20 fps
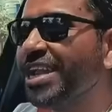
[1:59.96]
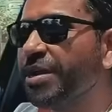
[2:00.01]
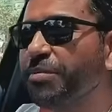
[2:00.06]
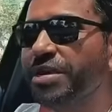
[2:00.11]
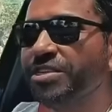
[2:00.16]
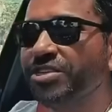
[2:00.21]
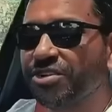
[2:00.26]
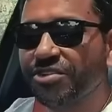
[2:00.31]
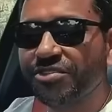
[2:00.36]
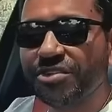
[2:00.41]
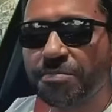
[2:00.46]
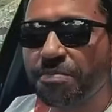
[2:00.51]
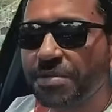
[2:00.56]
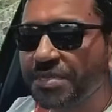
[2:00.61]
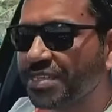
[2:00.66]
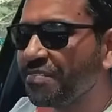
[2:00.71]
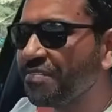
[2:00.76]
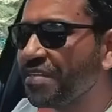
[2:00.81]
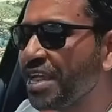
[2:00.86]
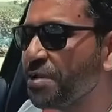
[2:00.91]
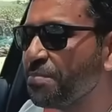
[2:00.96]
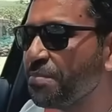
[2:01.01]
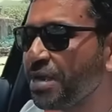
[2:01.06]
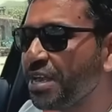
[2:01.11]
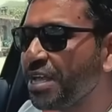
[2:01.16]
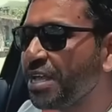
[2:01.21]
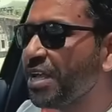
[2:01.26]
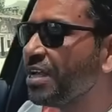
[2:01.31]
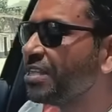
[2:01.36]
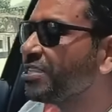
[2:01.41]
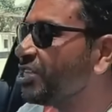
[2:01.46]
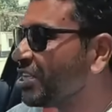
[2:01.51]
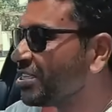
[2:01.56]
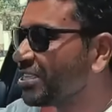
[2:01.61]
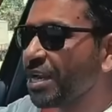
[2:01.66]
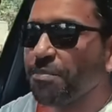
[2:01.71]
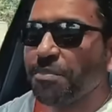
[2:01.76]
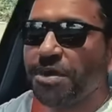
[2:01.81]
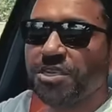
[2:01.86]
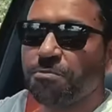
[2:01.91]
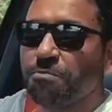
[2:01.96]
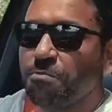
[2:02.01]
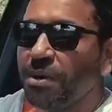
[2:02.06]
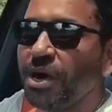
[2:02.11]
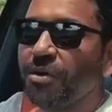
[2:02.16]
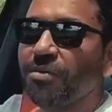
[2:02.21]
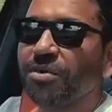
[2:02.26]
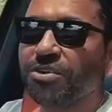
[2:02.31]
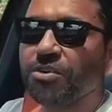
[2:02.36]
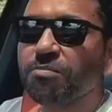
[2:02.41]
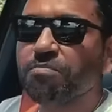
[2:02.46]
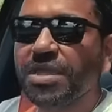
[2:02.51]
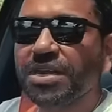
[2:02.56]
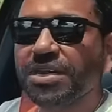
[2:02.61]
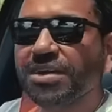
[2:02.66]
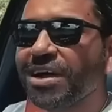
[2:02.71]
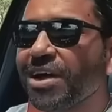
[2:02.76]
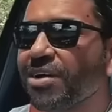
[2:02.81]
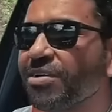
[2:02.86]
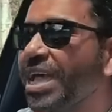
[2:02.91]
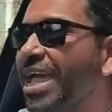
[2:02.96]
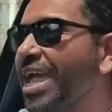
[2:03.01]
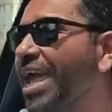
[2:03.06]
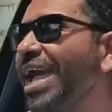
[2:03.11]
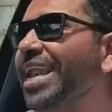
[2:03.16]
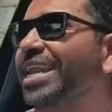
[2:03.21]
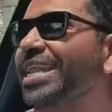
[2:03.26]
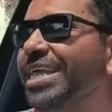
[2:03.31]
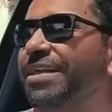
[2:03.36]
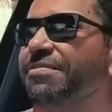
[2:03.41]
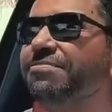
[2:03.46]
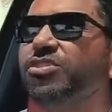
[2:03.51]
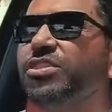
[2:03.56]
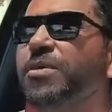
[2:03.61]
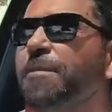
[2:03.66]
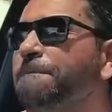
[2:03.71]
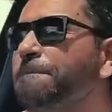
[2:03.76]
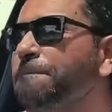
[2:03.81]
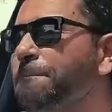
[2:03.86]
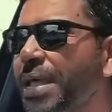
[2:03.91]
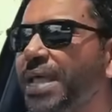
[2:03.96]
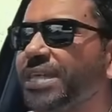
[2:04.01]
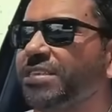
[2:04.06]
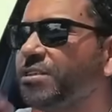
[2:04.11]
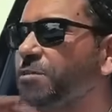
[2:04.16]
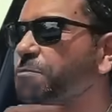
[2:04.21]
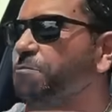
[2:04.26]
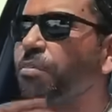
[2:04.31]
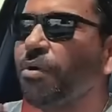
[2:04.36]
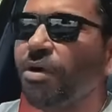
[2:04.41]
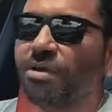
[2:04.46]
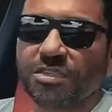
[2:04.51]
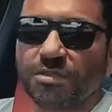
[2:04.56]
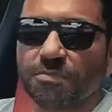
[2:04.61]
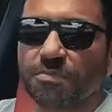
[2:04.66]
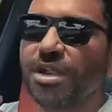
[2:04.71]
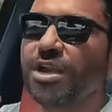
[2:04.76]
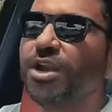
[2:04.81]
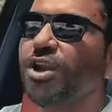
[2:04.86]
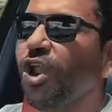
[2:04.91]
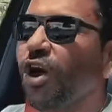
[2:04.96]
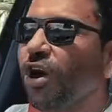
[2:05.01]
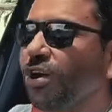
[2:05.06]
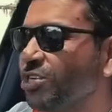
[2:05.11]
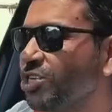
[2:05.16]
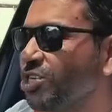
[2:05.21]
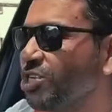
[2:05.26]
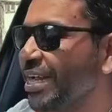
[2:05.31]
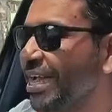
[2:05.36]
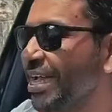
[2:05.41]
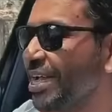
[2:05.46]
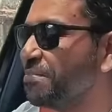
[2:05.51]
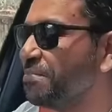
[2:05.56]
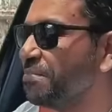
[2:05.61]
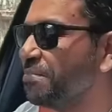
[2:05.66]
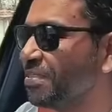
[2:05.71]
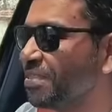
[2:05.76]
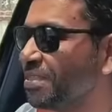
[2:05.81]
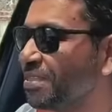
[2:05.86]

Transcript: how much grip is available, just how much power to meter out, and gives you the best possible launch time.